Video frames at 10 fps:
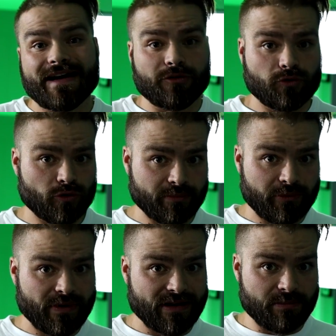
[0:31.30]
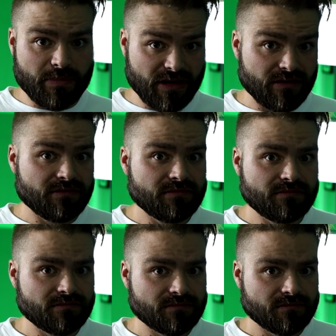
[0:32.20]
I don't normally recommend
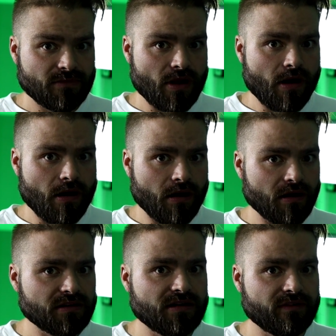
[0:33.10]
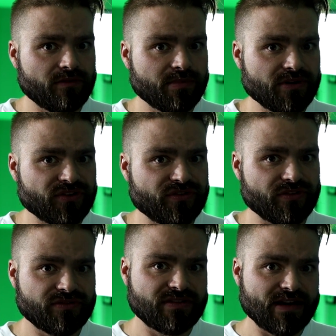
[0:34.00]
hardcover books
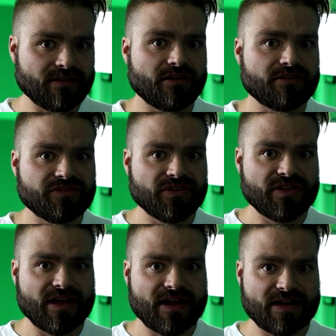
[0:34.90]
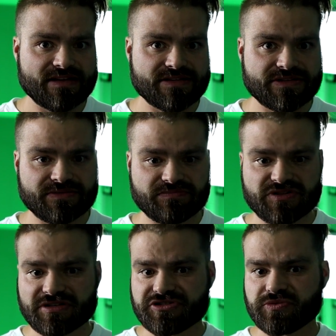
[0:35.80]
for technology that has
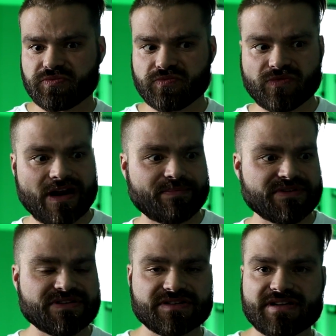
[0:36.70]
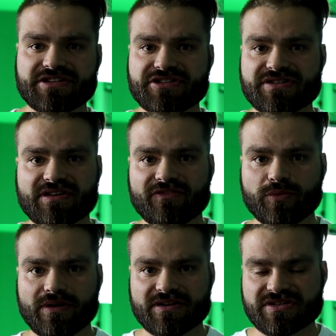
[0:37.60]
such rapid succession
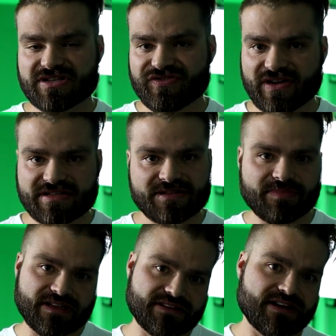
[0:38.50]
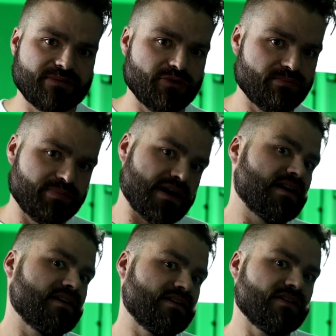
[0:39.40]
software because let's face it by the time you
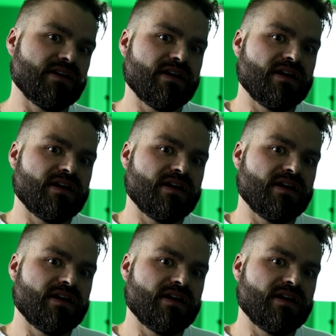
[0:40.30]
buy